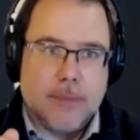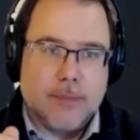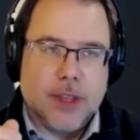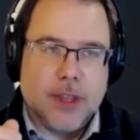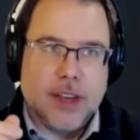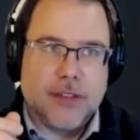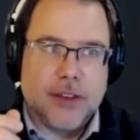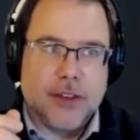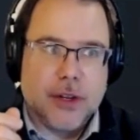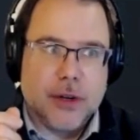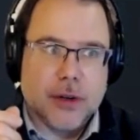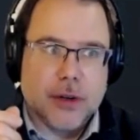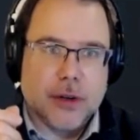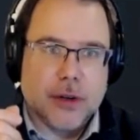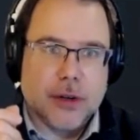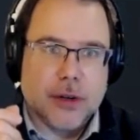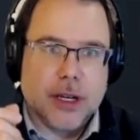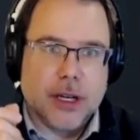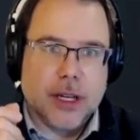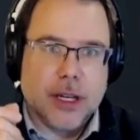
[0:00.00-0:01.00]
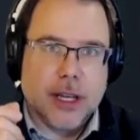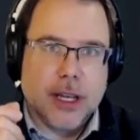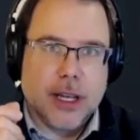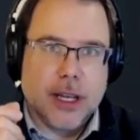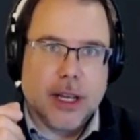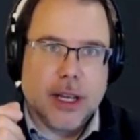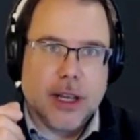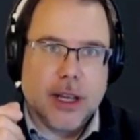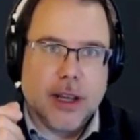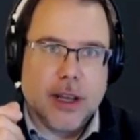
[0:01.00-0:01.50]
If
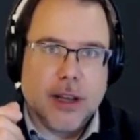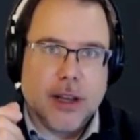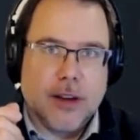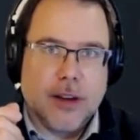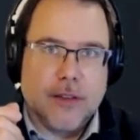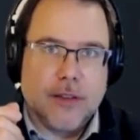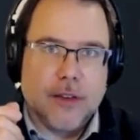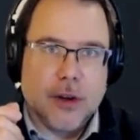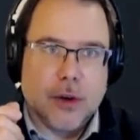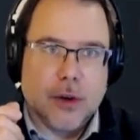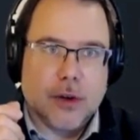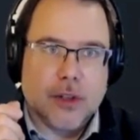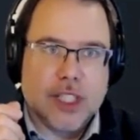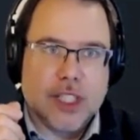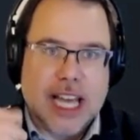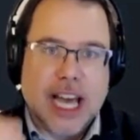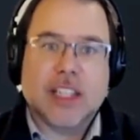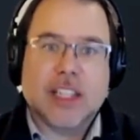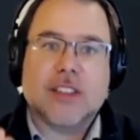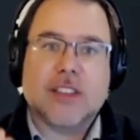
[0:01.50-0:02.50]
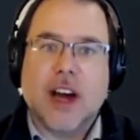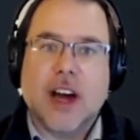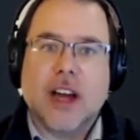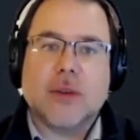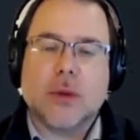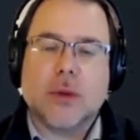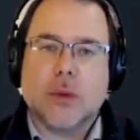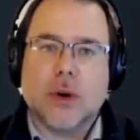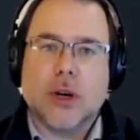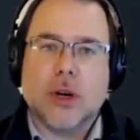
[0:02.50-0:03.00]
you're satisfied
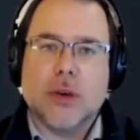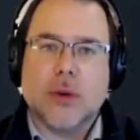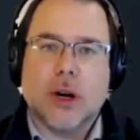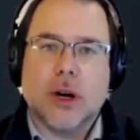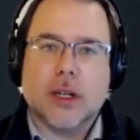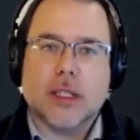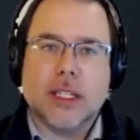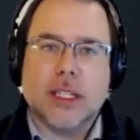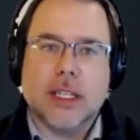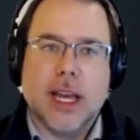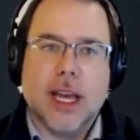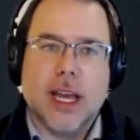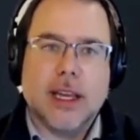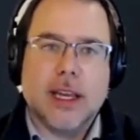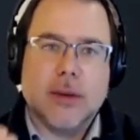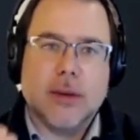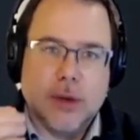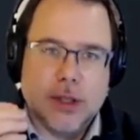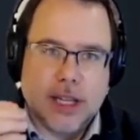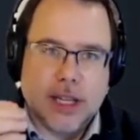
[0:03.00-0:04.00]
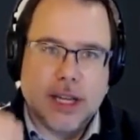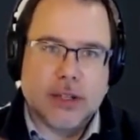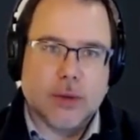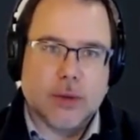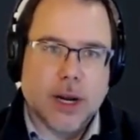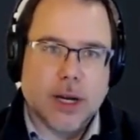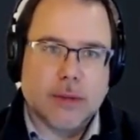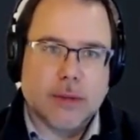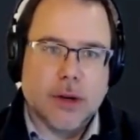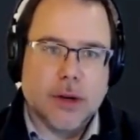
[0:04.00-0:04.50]
with where you are today with that
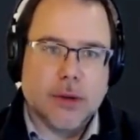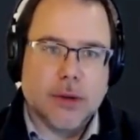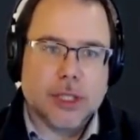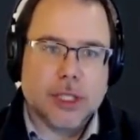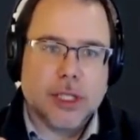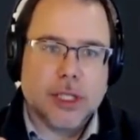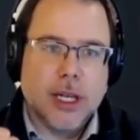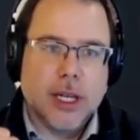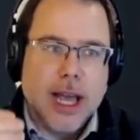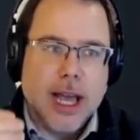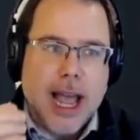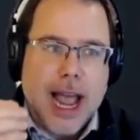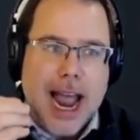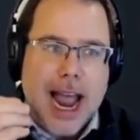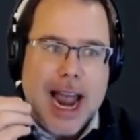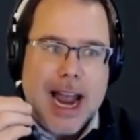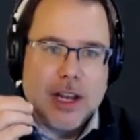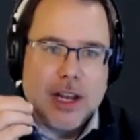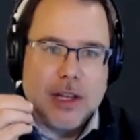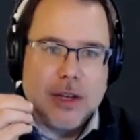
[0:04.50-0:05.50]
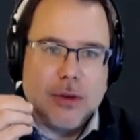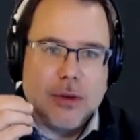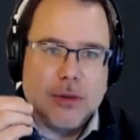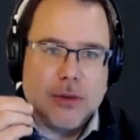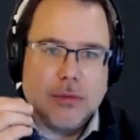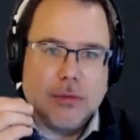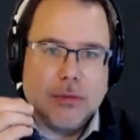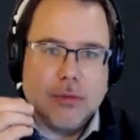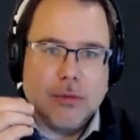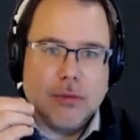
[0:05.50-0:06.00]
direct motion, and you
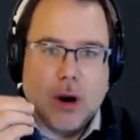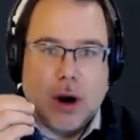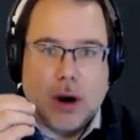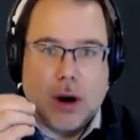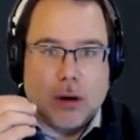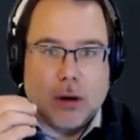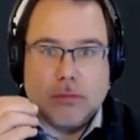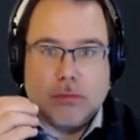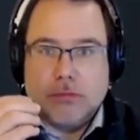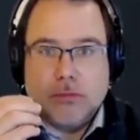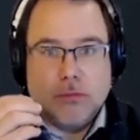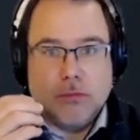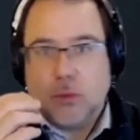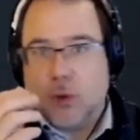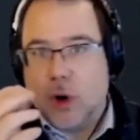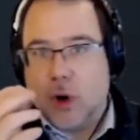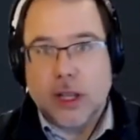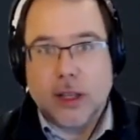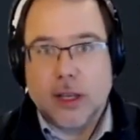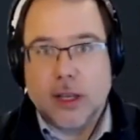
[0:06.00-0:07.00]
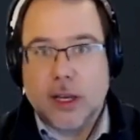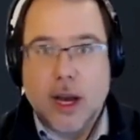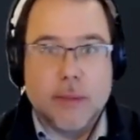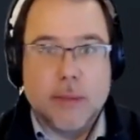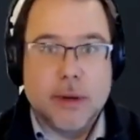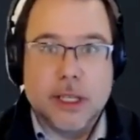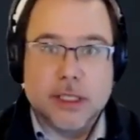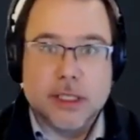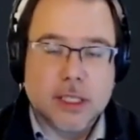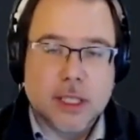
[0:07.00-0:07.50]
are running the
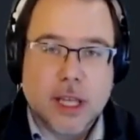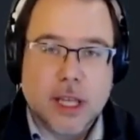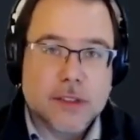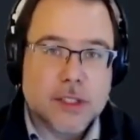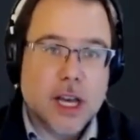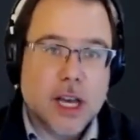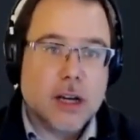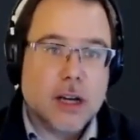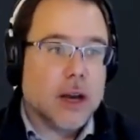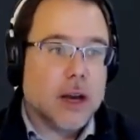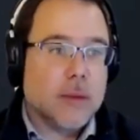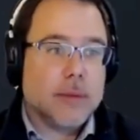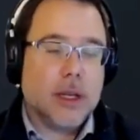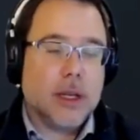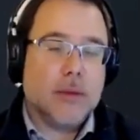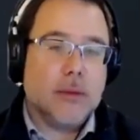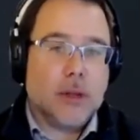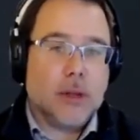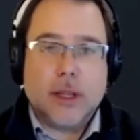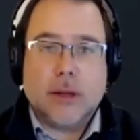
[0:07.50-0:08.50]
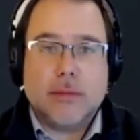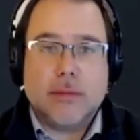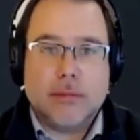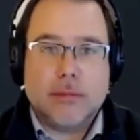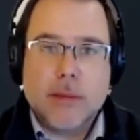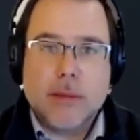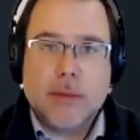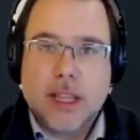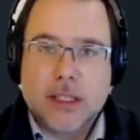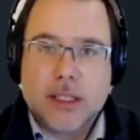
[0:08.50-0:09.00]
company as a lifestyle company, well, then
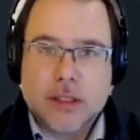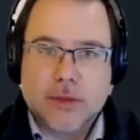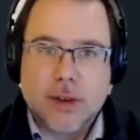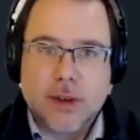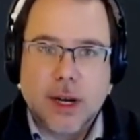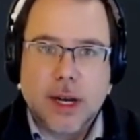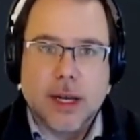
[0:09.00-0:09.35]
maybe that's fine.